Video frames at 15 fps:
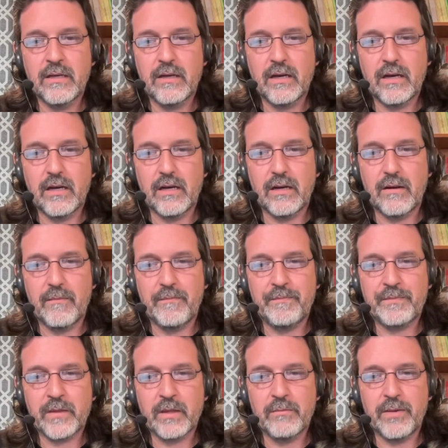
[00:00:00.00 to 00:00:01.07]

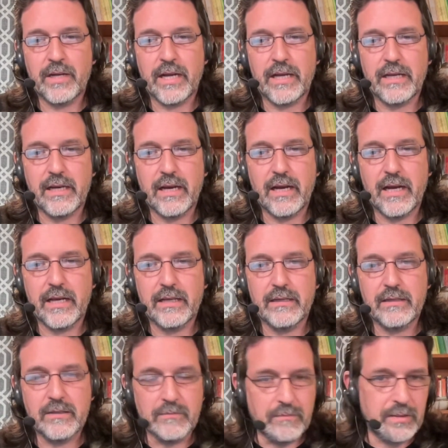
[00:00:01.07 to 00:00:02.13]
But I
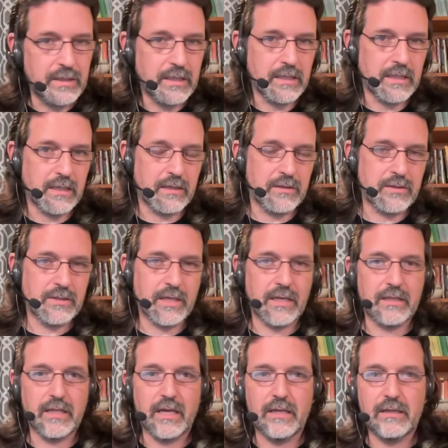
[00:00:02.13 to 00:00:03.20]
completely
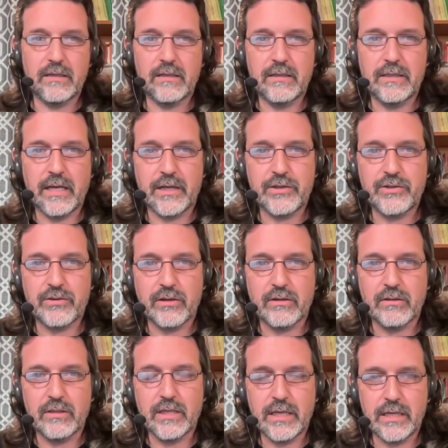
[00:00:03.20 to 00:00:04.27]
understand that
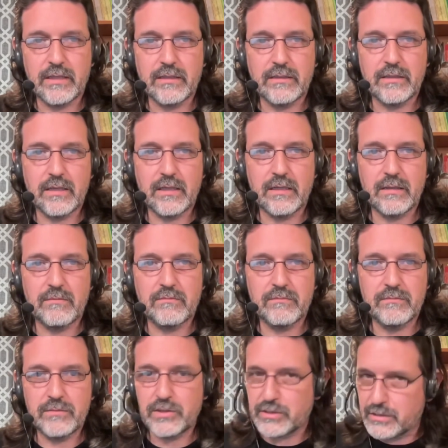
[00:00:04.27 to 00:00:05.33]
struggle, and
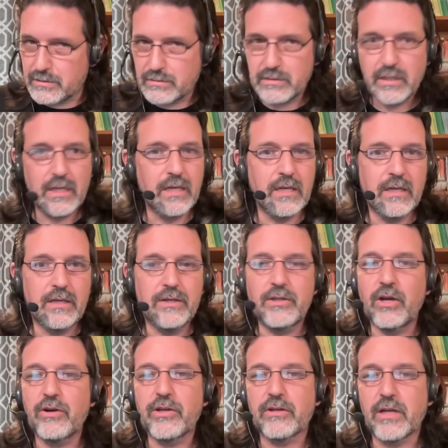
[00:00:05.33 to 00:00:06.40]
just
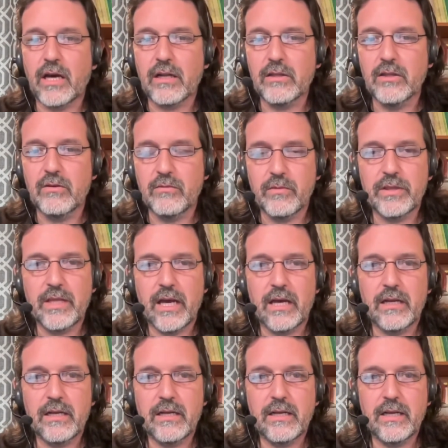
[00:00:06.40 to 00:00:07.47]
know you're not alone with
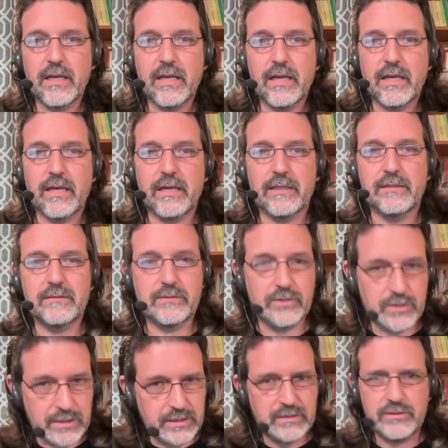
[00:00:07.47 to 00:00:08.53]
that, and
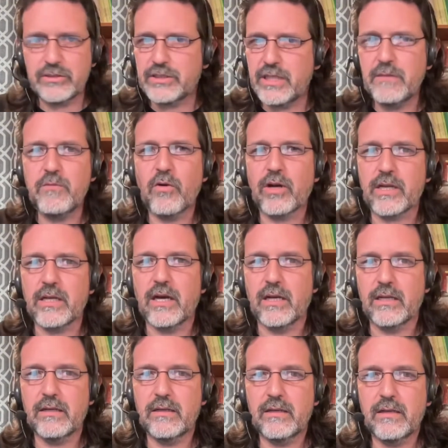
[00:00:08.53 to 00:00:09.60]
just keep working on
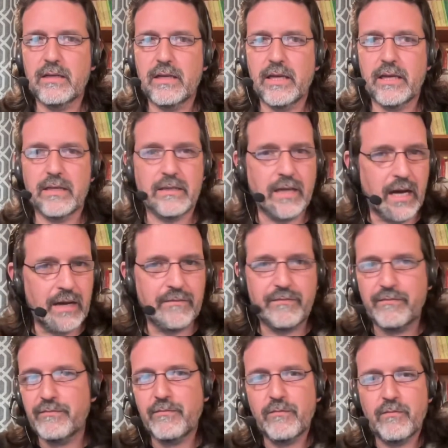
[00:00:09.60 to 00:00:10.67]
it. And
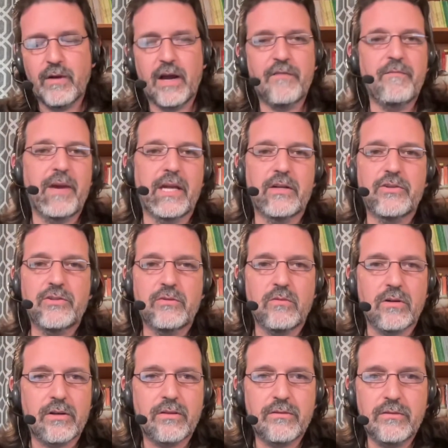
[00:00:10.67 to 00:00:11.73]
I've managed to
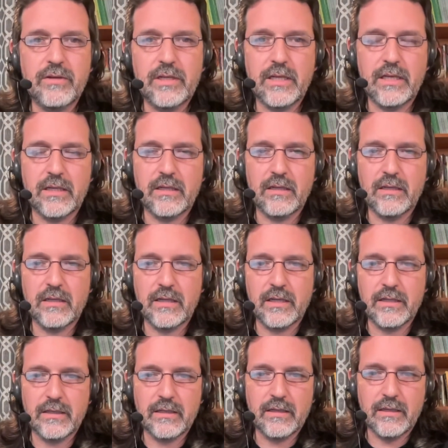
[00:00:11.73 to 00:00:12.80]
work through it, and
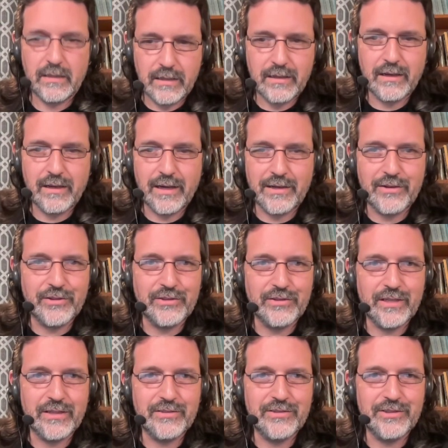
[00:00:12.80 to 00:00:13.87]
I know you
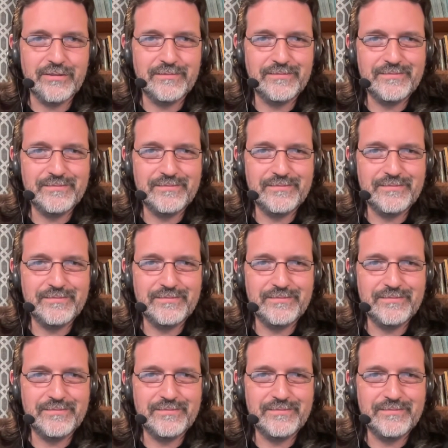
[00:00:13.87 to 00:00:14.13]
can too.